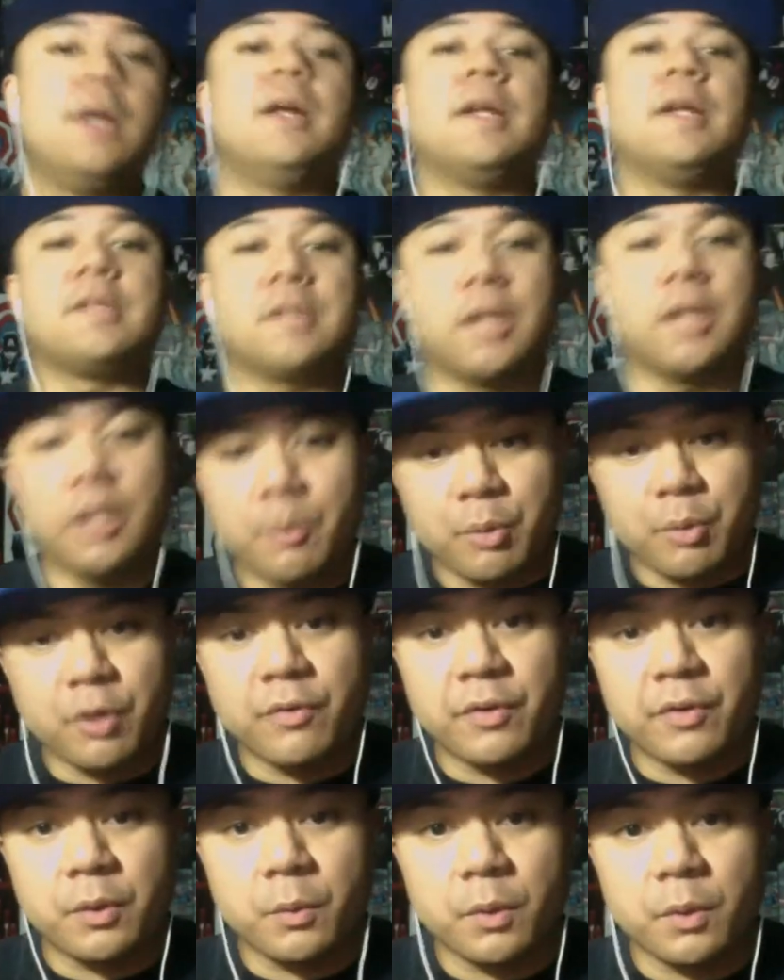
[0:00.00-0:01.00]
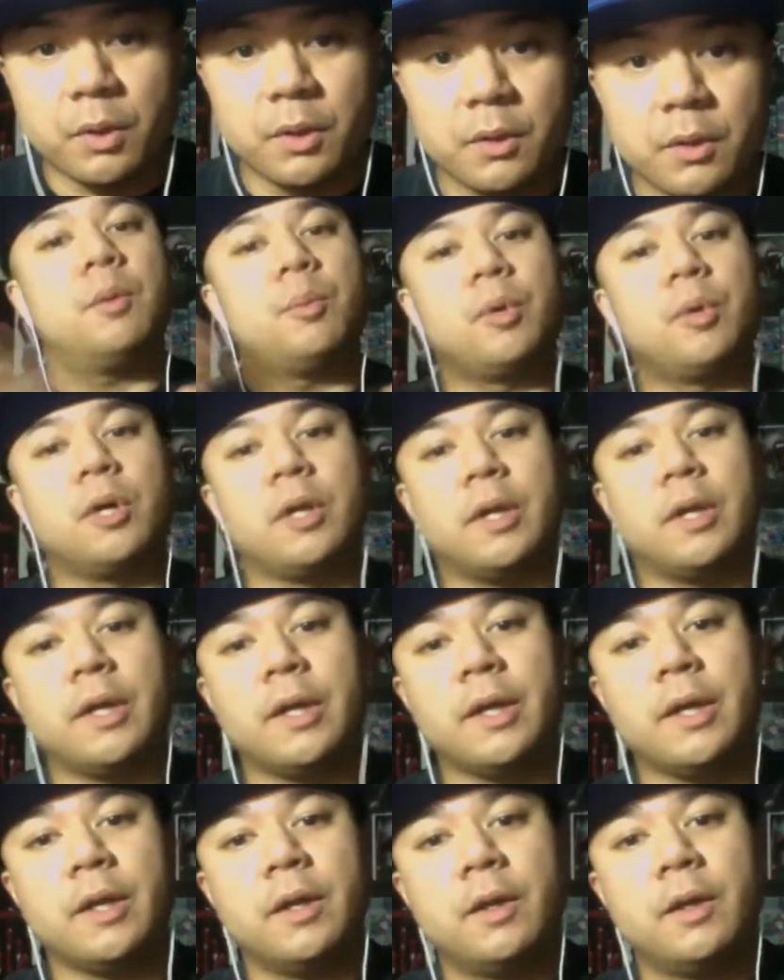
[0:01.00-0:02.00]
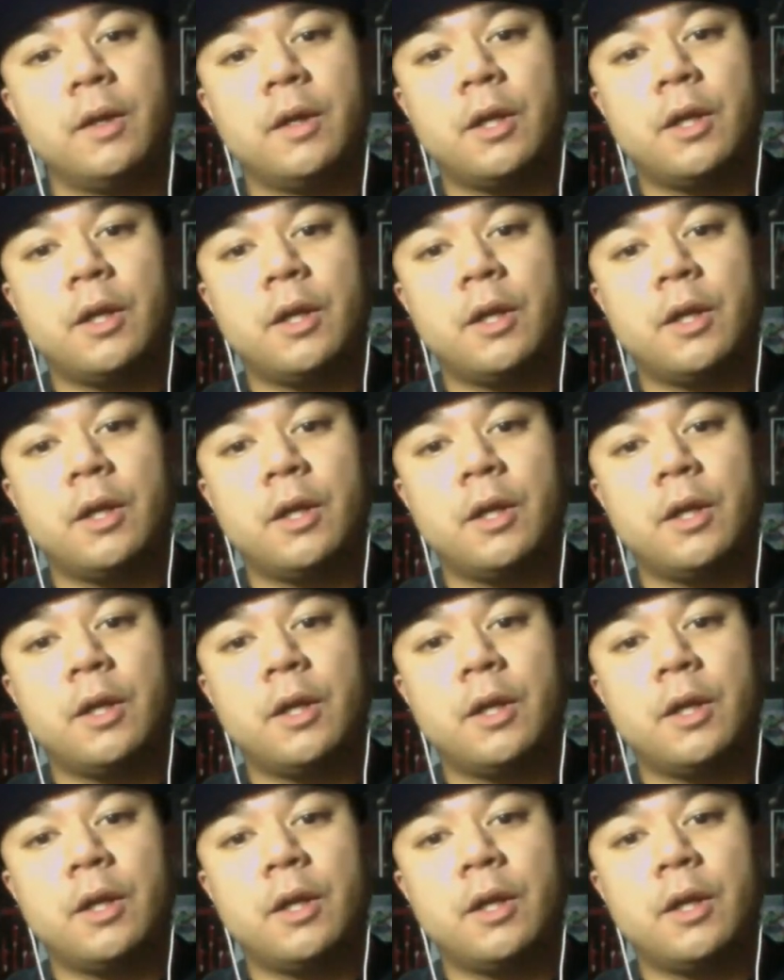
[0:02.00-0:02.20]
It's not a perfect world, but hey,